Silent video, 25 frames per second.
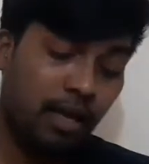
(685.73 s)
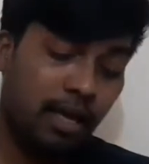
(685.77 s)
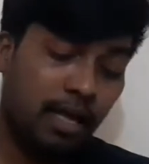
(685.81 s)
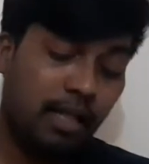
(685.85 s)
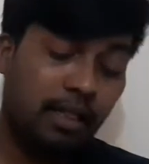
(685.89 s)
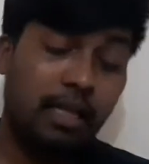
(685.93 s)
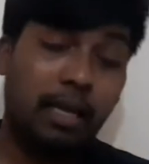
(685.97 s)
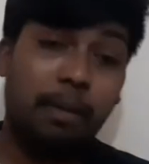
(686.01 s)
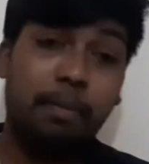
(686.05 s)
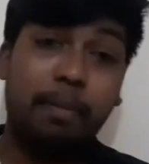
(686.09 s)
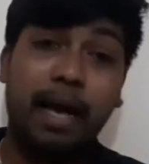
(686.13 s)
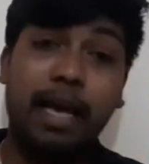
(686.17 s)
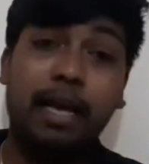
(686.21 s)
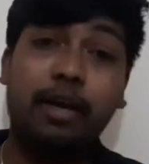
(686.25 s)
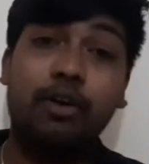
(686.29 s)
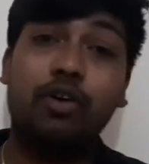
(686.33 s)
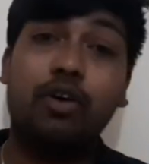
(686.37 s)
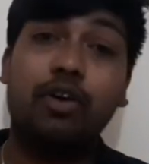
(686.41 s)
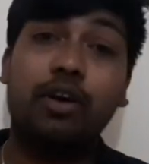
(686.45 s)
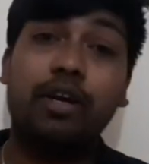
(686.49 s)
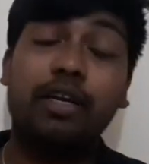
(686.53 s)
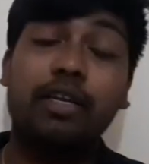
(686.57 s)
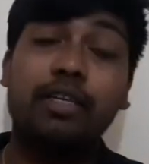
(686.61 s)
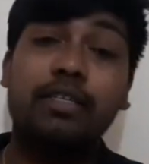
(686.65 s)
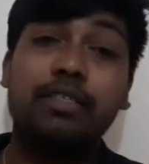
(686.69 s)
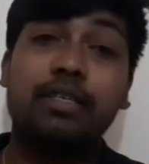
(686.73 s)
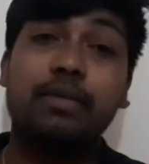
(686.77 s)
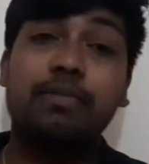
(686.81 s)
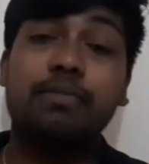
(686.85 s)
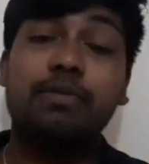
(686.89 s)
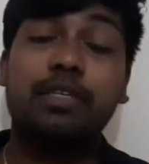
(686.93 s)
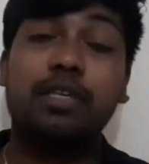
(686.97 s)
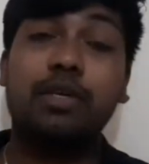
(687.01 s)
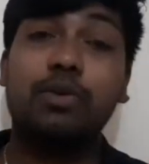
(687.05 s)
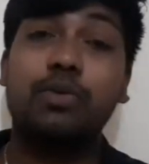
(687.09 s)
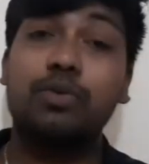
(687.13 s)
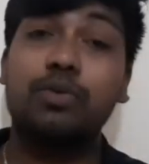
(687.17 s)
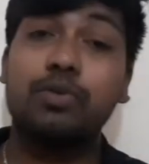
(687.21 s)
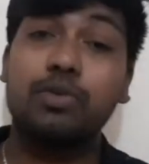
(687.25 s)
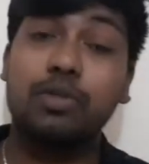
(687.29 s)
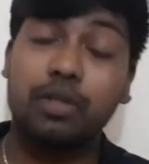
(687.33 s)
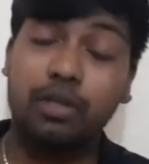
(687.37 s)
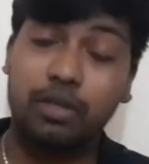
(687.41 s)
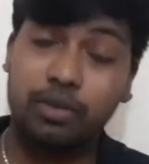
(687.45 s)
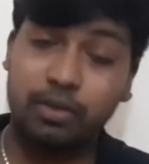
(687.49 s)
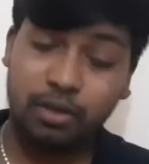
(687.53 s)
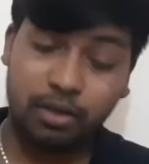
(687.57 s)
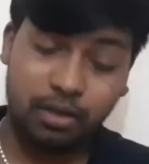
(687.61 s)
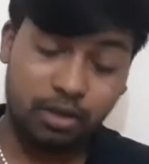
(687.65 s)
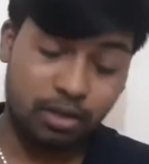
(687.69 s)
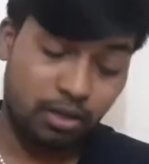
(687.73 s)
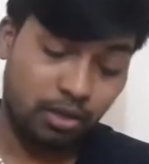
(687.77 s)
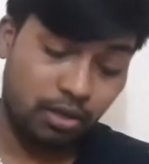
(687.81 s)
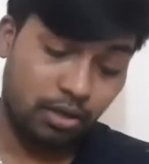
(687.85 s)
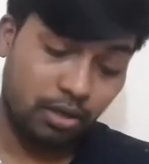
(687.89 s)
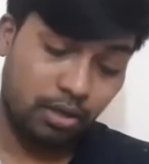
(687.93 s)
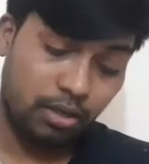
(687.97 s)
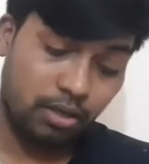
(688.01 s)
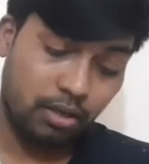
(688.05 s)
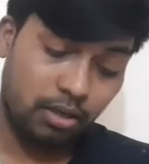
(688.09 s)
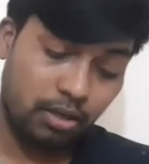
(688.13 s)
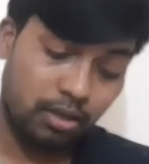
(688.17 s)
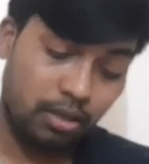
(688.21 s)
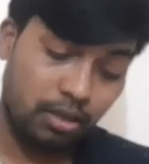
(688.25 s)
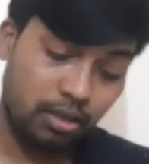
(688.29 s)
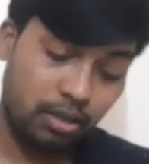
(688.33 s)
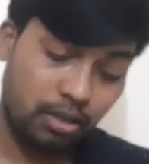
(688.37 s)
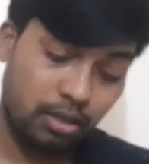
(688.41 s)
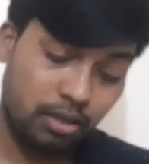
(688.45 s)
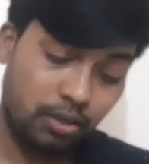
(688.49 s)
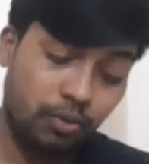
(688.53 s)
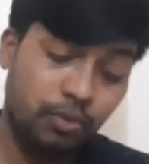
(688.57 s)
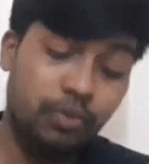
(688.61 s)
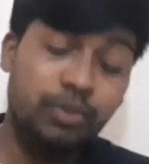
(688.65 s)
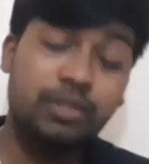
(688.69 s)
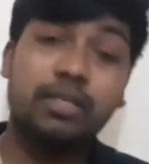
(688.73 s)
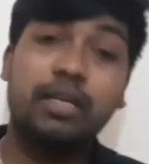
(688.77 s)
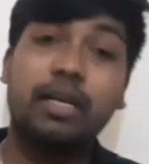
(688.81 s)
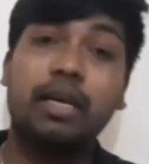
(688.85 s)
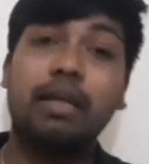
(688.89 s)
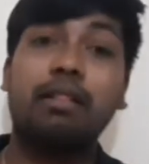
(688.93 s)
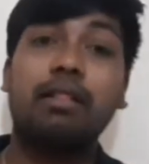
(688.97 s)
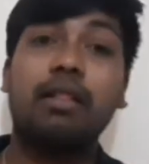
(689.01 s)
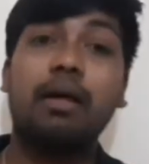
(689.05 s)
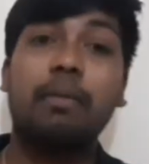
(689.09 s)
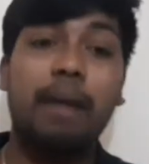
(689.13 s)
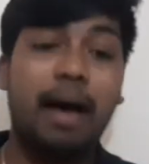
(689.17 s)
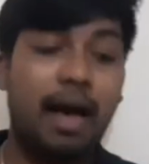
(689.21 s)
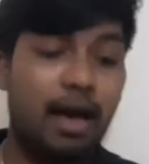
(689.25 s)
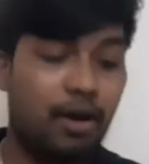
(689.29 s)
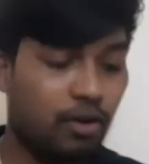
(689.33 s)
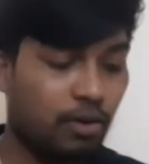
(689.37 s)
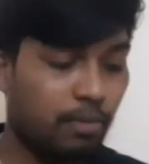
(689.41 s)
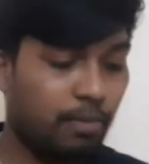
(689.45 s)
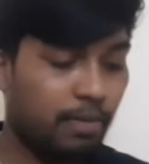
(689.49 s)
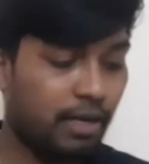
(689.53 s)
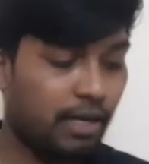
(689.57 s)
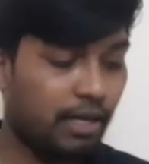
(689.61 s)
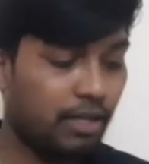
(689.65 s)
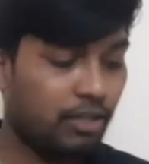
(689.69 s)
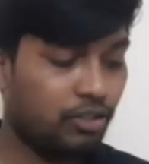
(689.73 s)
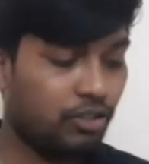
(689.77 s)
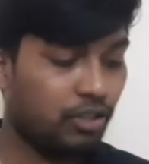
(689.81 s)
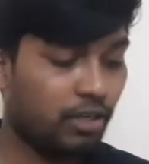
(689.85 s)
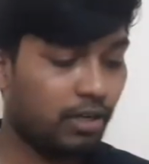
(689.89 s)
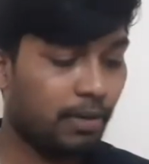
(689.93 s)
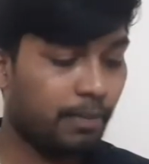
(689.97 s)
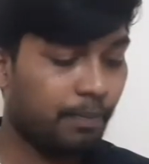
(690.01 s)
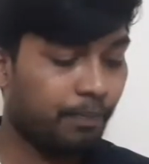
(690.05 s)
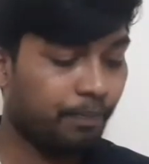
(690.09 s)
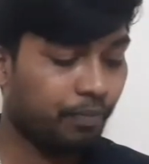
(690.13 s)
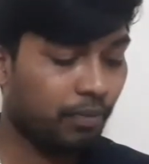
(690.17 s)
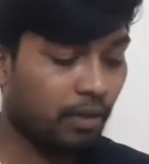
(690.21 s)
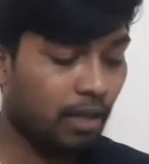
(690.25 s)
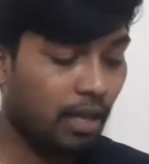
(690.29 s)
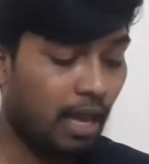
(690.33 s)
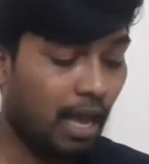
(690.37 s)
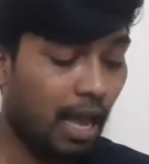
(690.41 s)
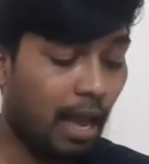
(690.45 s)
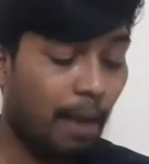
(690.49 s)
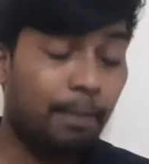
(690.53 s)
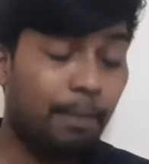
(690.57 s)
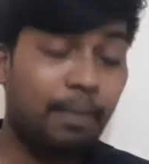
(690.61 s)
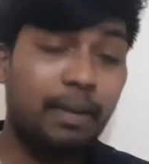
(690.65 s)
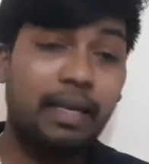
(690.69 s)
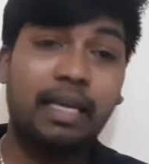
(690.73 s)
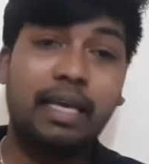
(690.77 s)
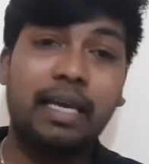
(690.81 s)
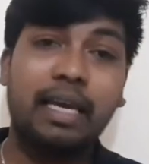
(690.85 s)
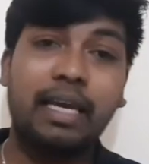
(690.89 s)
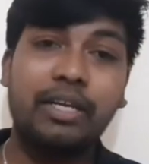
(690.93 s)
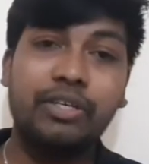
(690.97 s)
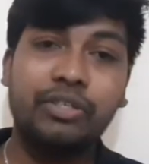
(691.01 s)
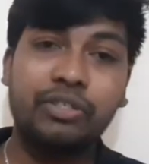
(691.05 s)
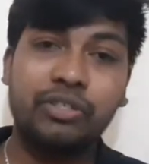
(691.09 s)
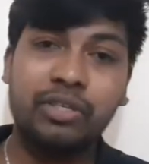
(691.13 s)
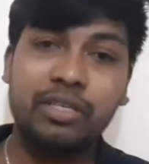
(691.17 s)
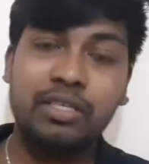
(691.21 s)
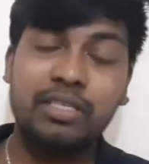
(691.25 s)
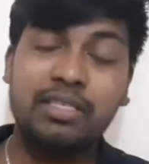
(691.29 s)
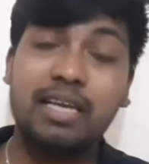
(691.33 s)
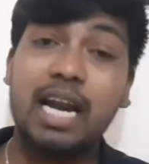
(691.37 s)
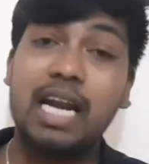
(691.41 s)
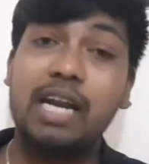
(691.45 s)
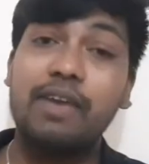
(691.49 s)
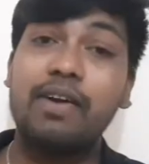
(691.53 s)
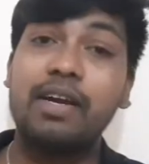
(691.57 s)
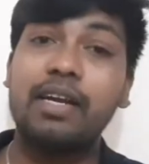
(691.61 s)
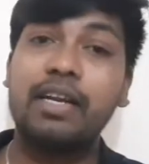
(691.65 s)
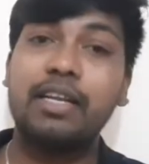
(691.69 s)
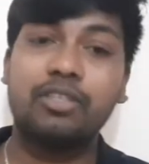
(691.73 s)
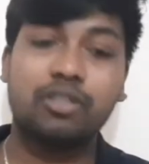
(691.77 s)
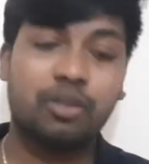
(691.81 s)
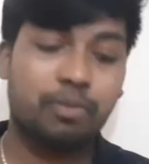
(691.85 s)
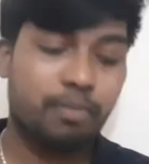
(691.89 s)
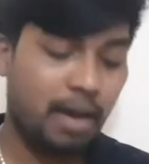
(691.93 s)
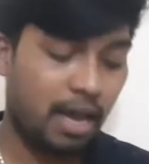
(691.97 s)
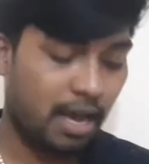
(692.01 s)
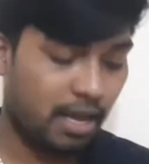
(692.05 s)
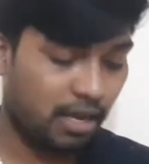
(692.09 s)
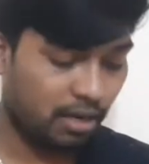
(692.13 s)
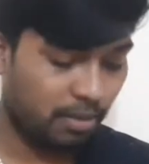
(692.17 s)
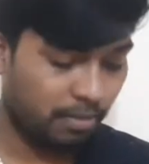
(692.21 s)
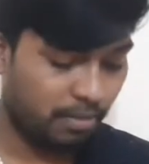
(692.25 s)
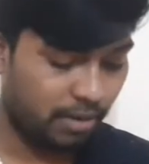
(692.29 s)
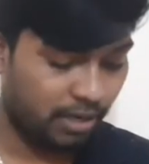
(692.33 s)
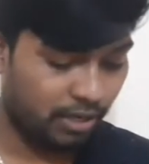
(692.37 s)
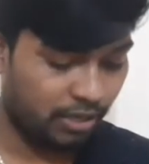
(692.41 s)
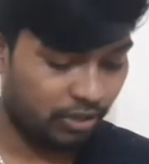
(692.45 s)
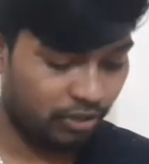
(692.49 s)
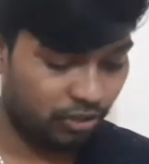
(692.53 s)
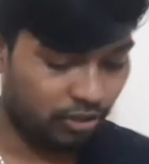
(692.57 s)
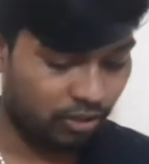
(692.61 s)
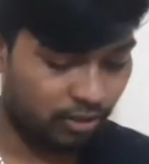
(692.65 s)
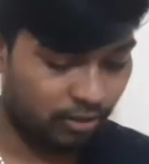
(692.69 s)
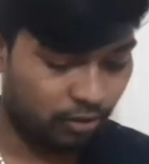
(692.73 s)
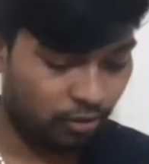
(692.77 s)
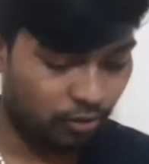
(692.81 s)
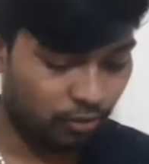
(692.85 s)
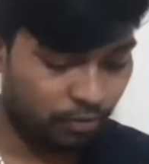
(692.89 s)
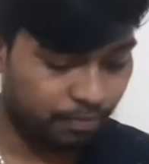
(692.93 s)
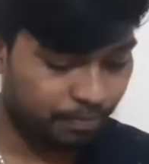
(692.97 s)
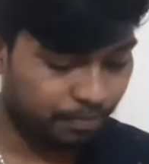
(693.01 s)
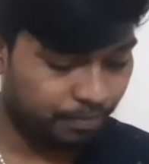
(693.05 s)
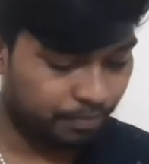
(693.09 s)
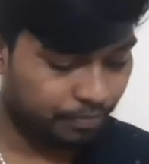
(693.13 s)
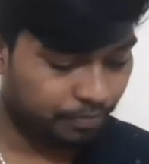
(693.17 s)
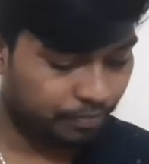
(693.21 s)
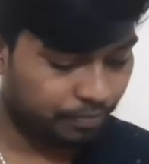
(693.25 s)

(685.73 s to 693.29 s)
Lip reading: Then microorganisms used in the bioremediation, applications, advantage of bioremediation, no.